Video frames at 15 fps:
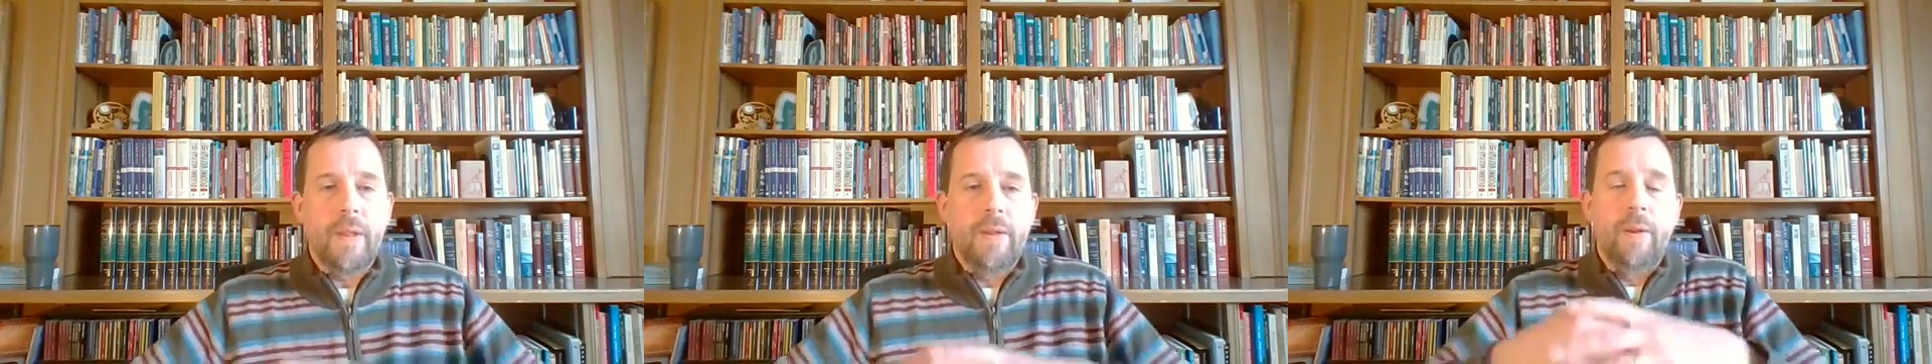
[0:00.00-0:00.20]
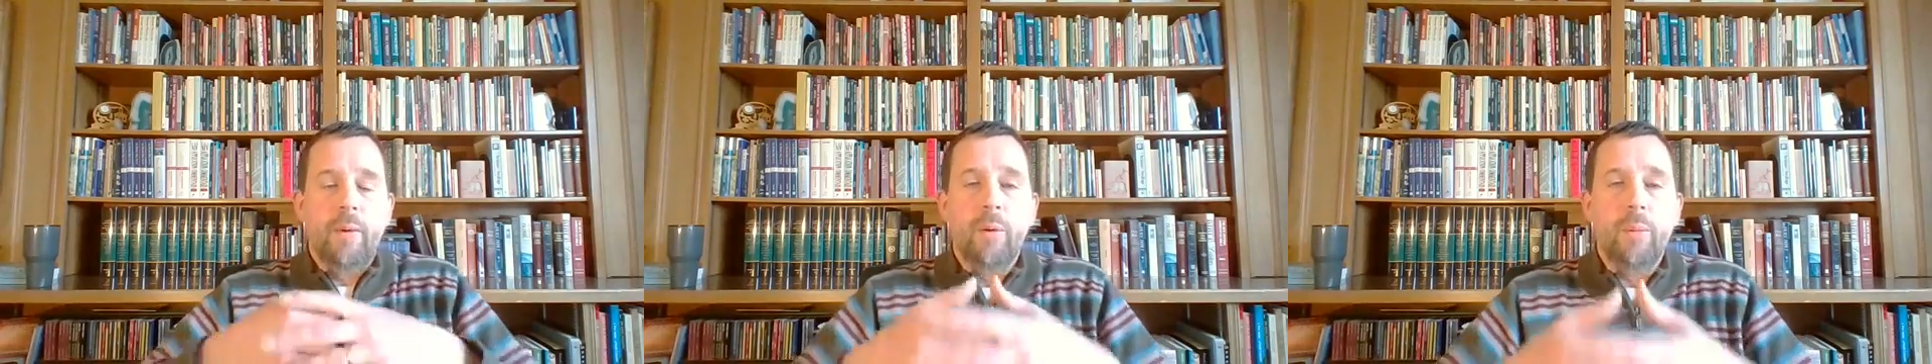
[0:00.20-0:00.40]

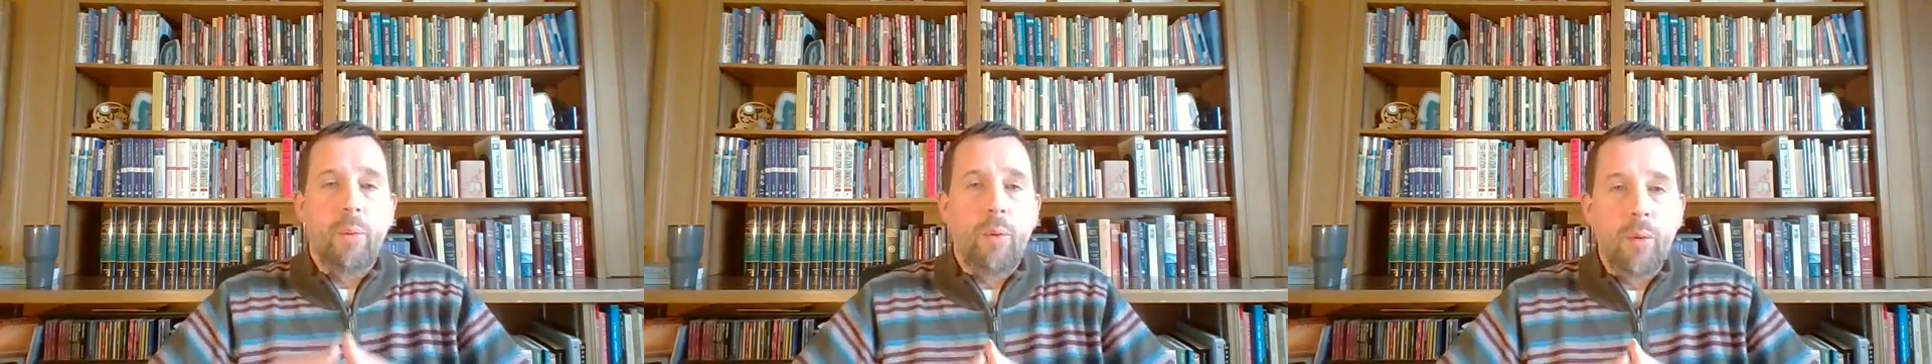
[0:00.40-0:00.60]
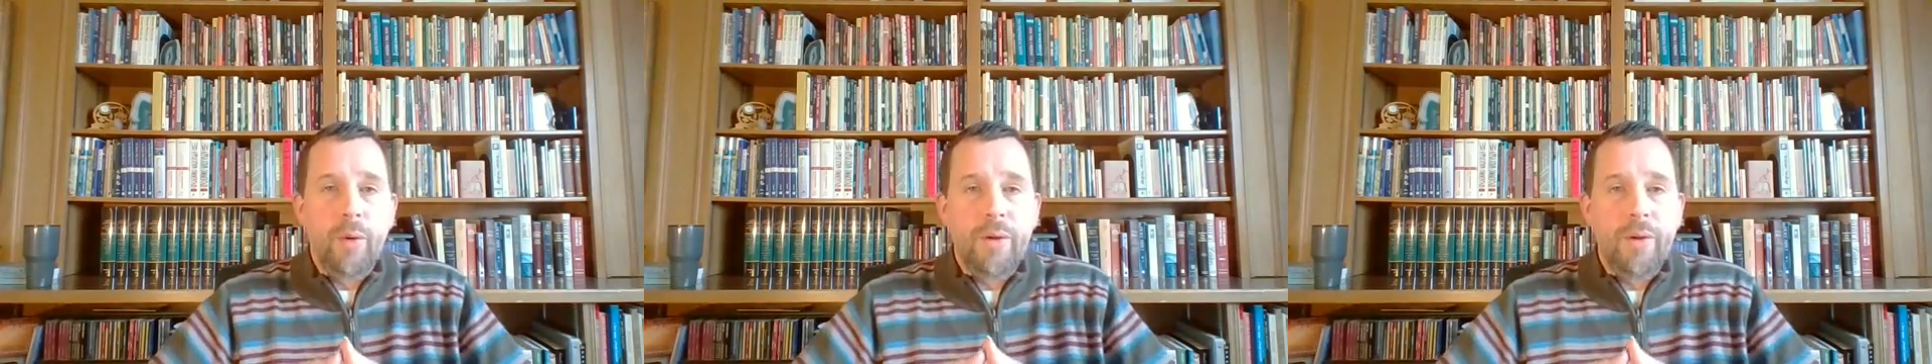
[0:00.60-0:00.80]
They were
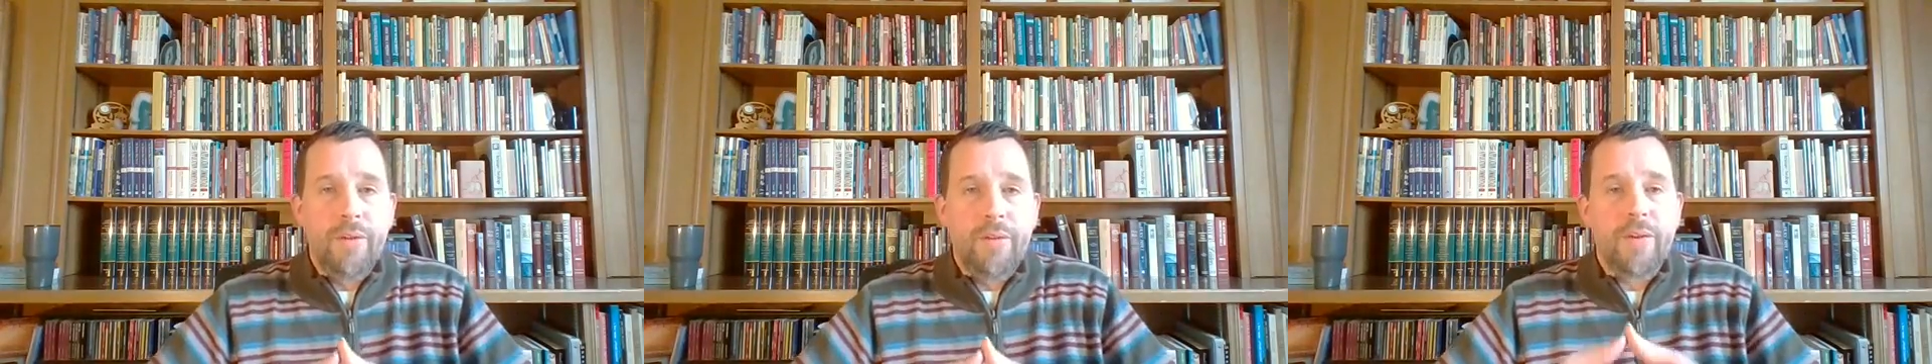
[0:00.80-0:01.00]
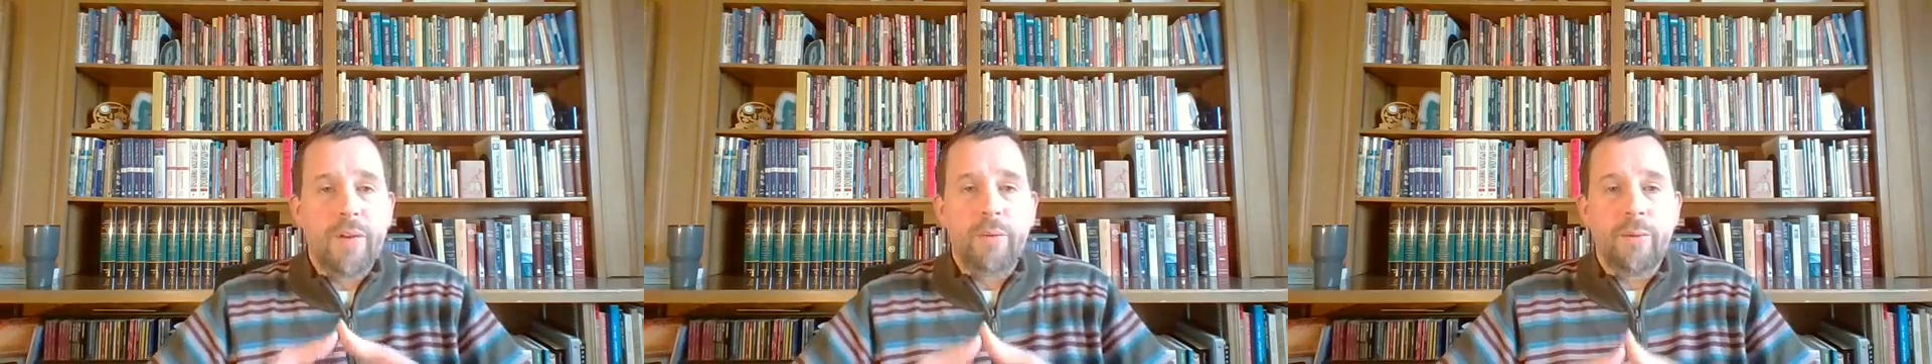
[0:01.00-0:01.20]

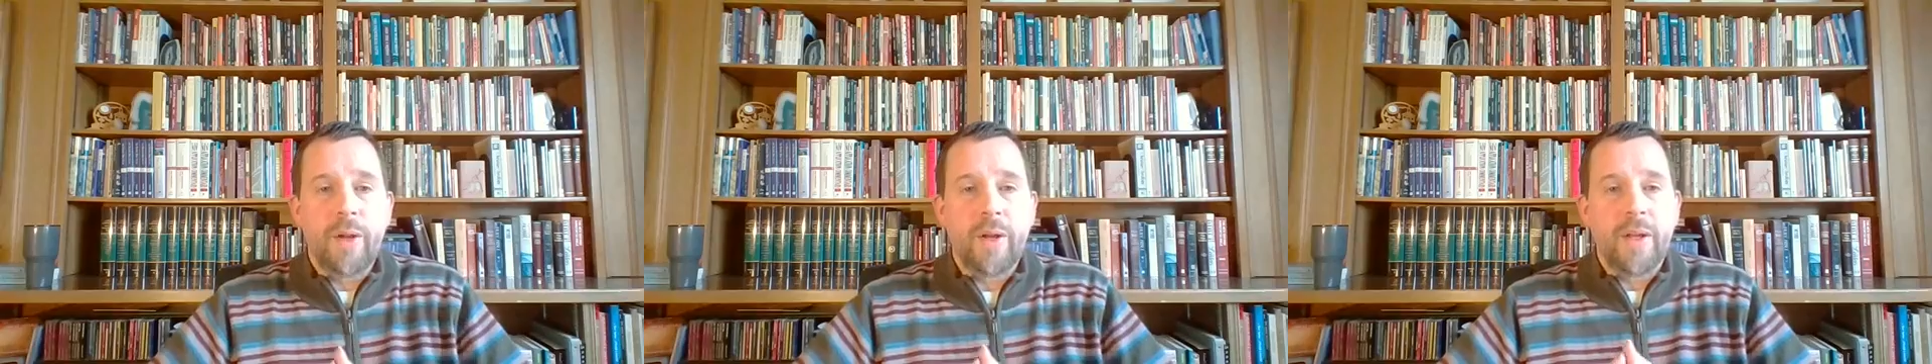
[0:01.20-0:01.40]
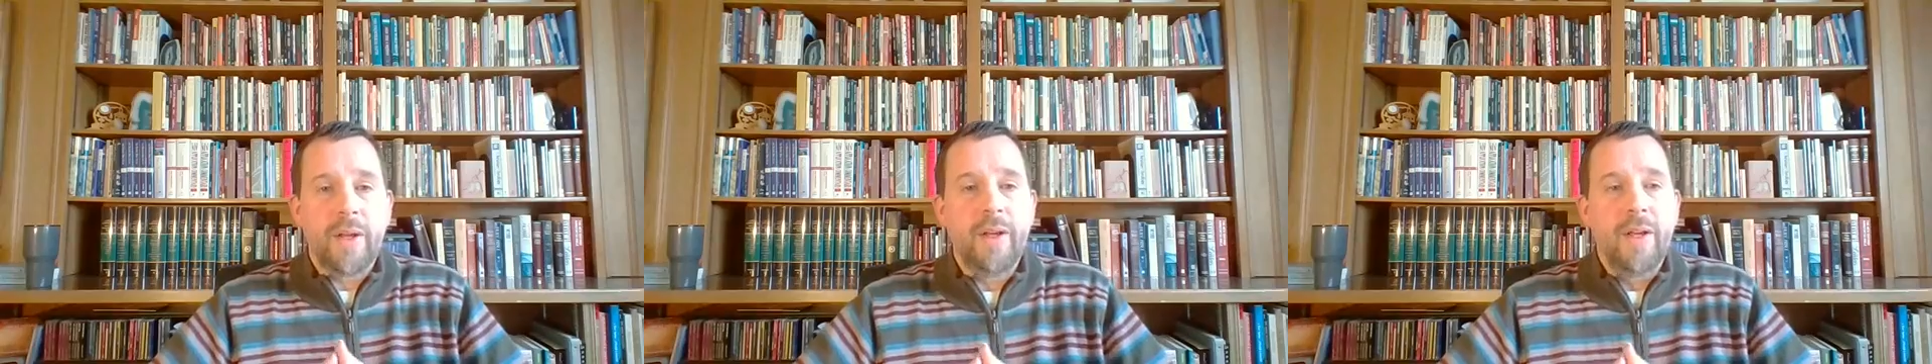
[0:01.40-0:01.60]
poised and
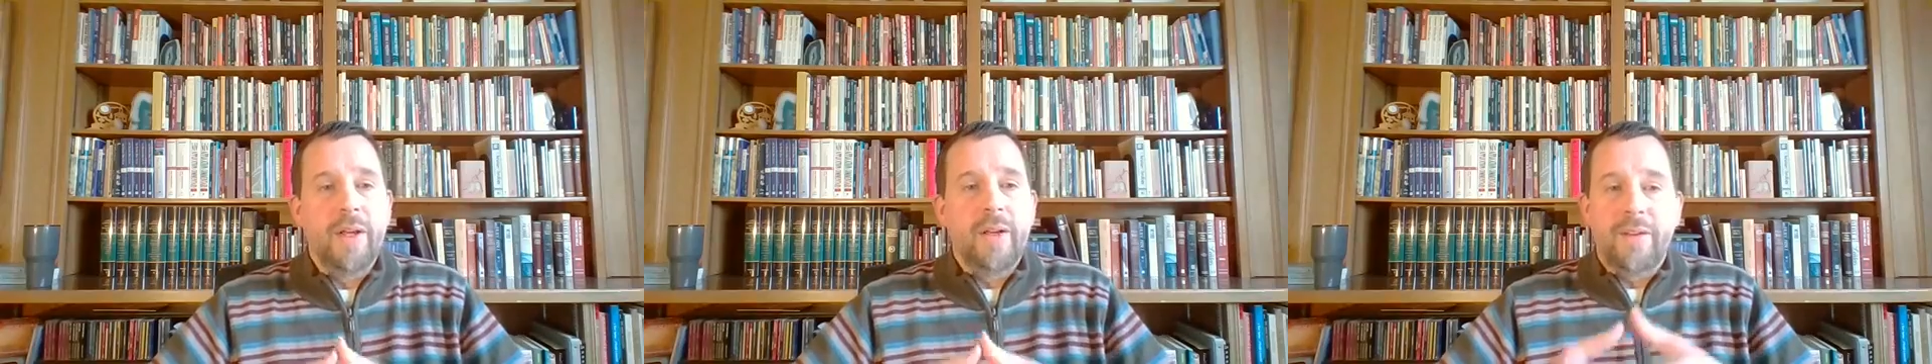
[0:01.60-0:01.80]
ready